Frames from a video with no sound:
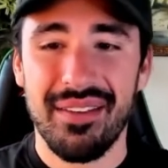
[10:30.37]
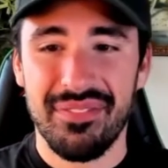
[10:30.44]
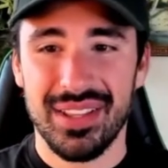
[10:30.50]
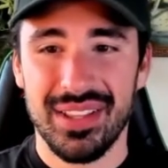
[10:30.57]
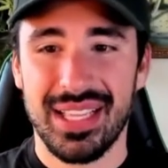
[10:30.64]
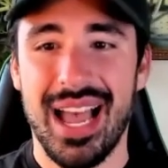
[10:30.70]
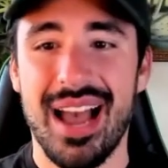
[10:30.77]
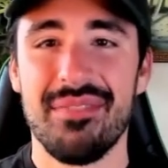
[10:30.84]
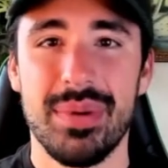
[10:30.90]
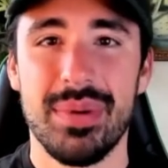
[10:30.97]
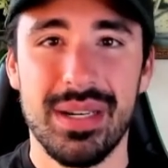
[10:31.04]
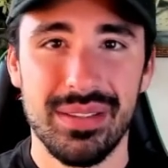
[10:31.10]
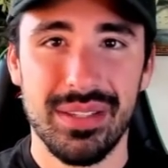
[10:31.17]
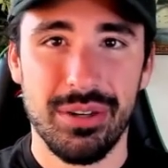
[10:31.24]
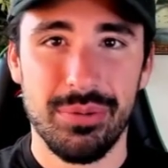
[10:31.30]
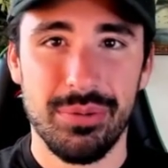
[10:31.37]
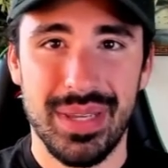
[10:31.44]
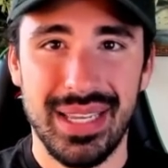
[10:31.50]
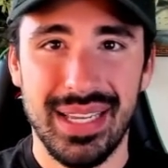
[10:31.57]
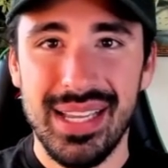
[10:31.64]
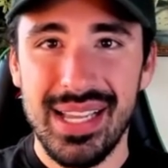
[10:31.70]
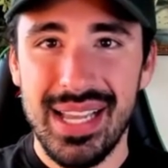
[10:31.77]
I feel like like I've been a little
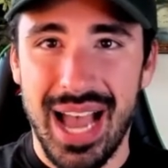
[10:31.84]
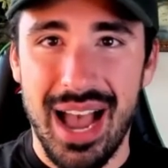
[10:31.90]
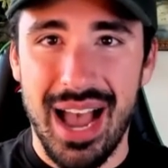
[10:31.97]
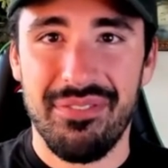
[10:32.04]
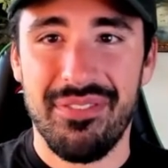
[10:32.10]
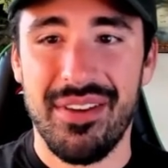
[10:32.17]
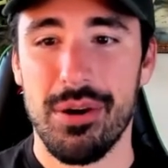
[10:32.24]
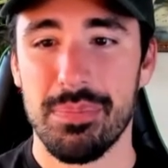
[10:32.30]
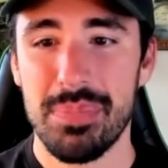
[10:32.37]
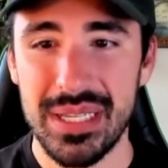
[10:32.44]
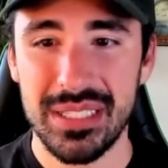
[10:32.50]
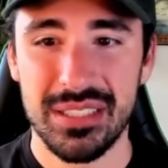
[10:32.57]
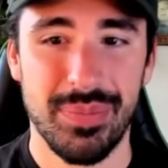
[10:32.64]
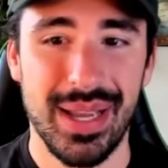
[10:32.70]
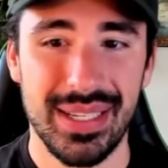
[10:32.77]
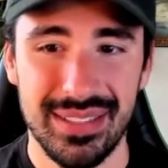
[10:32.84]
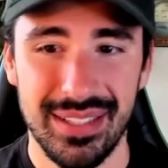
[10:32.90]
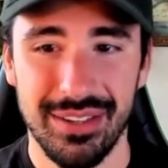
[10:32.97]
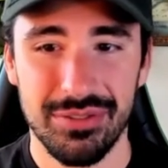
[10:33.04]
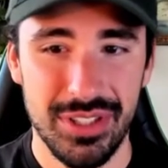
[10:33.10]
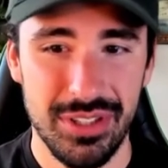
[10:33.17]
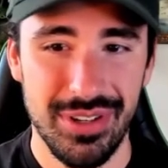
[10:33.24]
bit I found peace
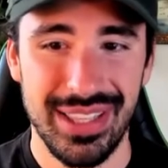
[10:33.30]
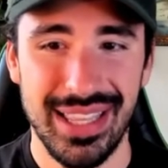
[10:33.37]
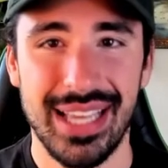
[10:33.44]
myself too.